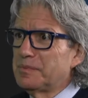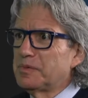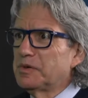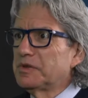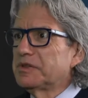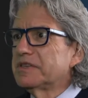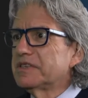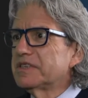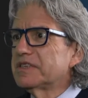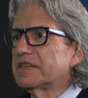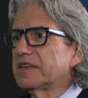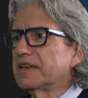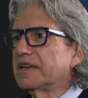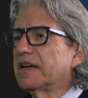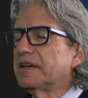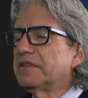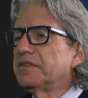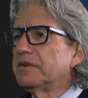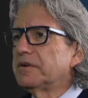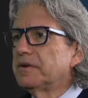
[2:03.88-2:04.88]
put this
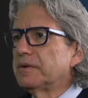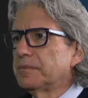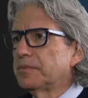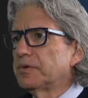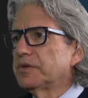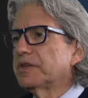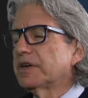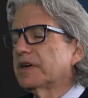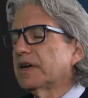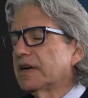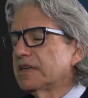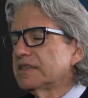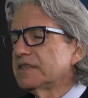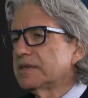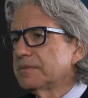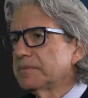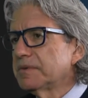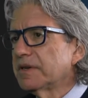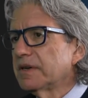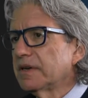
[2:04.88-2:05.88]
together and put the
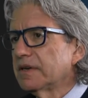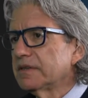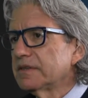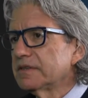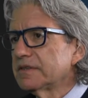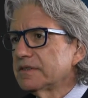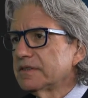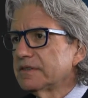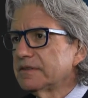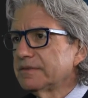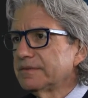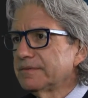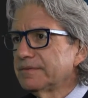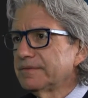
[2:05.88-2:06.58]
concept together. So,